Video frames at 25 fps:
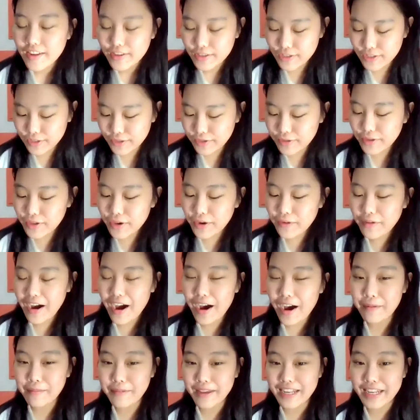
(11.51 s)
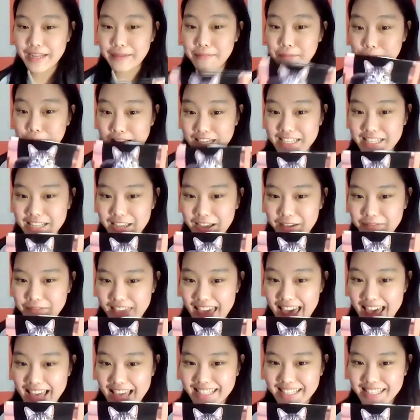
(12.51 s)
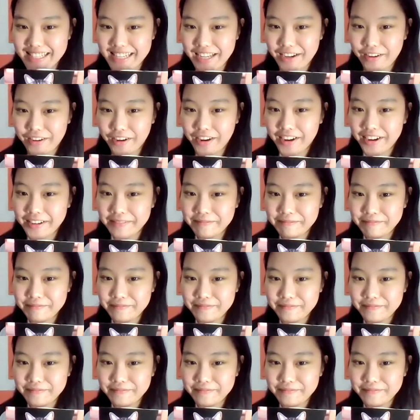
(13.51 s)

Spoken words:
Do you know how many breeds of cats there are?